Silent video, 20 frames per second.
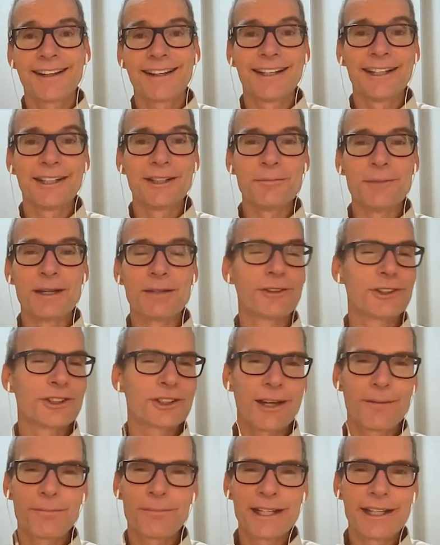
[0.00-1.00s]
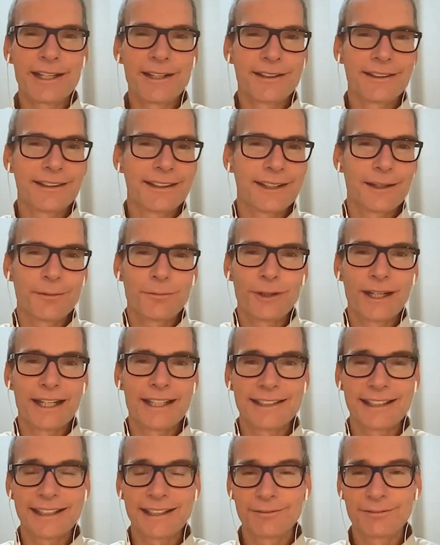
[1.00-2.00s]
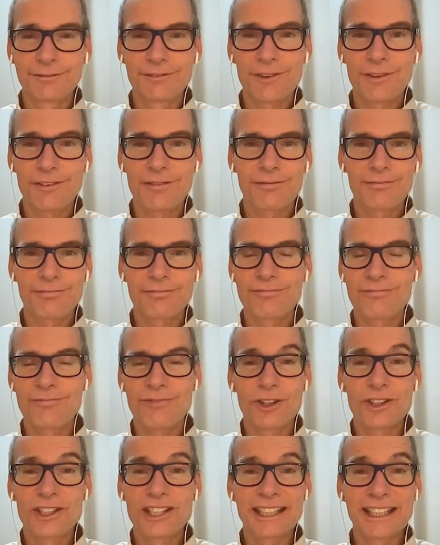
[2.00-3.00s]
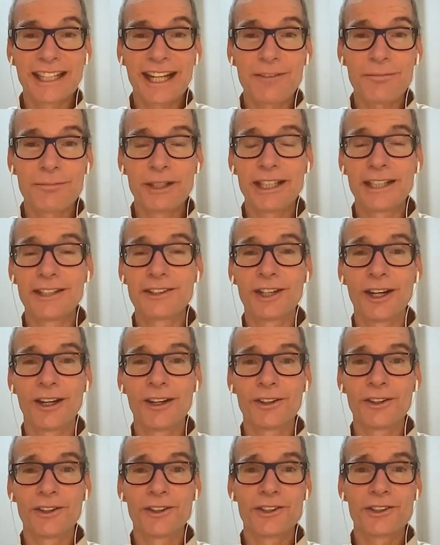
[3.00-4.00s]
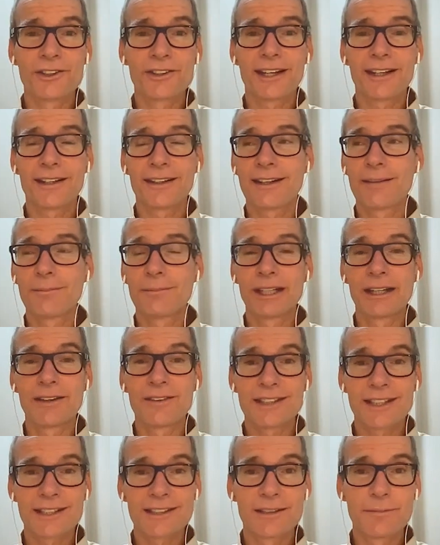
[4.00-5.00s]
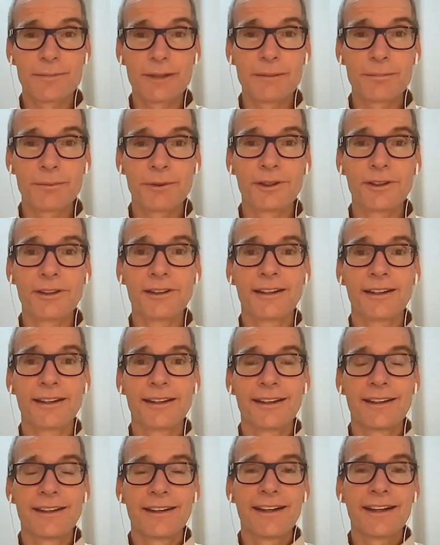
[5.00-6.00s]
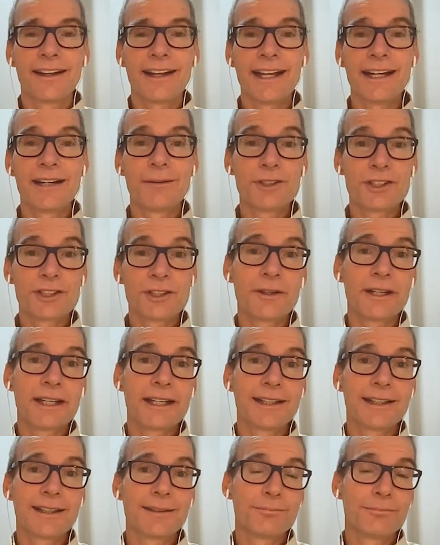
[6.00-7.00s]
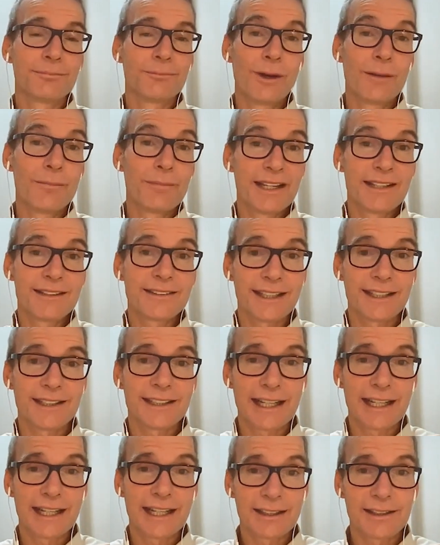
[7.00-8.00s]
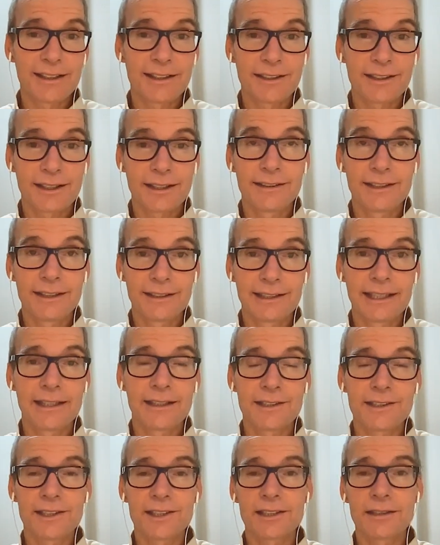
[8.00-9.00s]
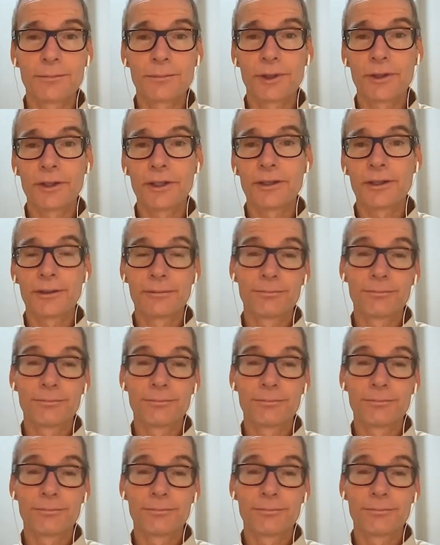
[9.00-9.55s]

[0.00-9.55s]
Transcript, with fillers: Uh, my first company ended up raising $13.5 million, had a company of 60 people, and it was doing a web-based data, anal- a data analysis component or